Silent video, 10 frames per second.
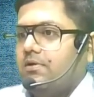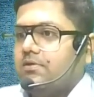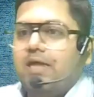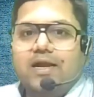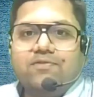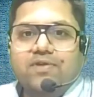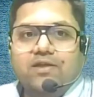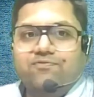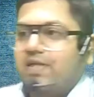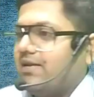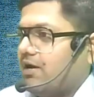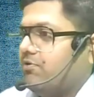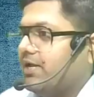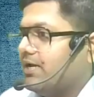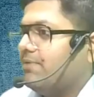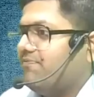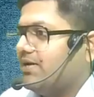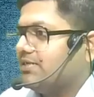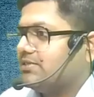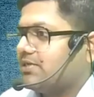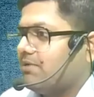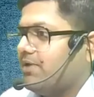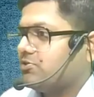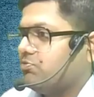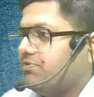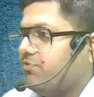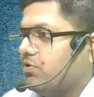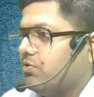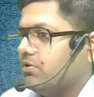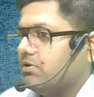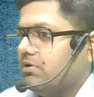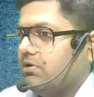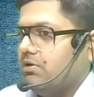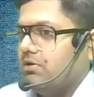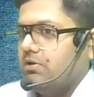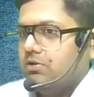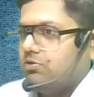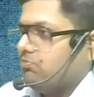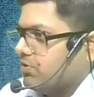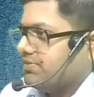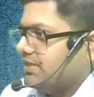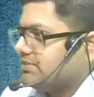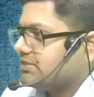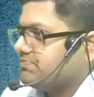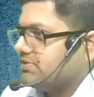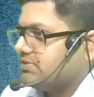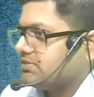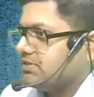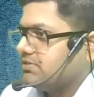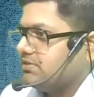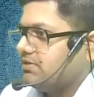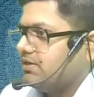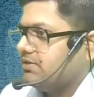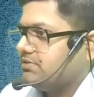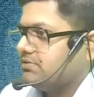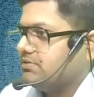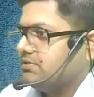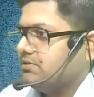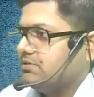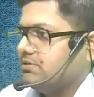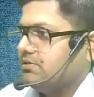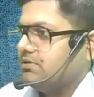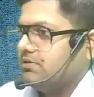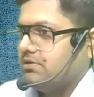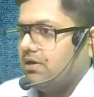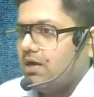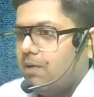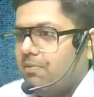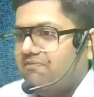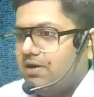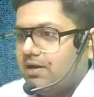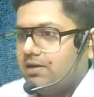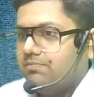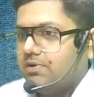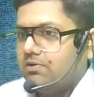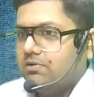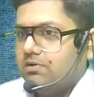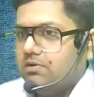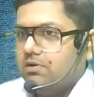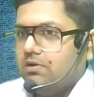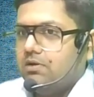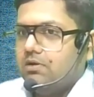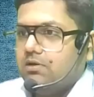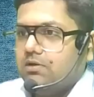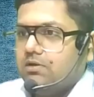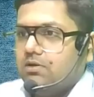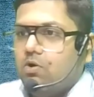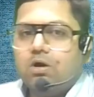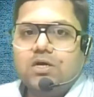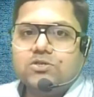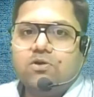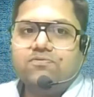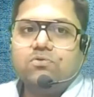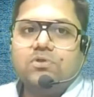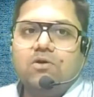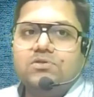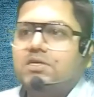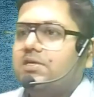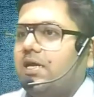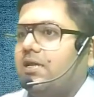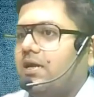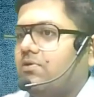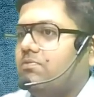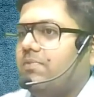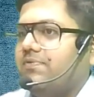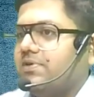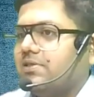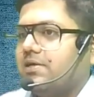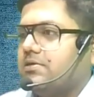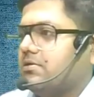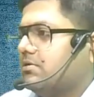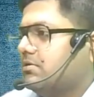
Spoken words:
That way, if that rounding up wala system has to be followed, so more than 6 months is considered as above wala number. August of 2010, I took my first lecture.